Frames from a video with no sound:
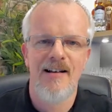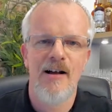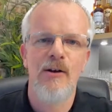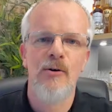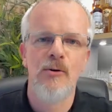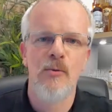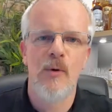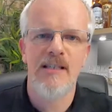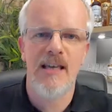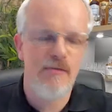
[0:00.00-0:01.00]
Hello,
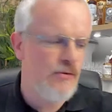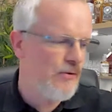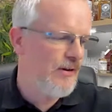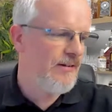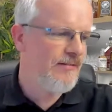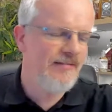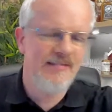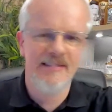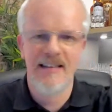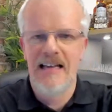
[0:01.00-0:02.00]
whiskey folk.
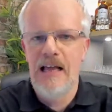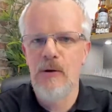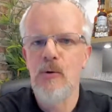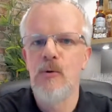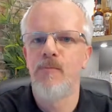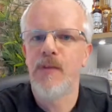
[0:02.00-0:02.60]
Hello,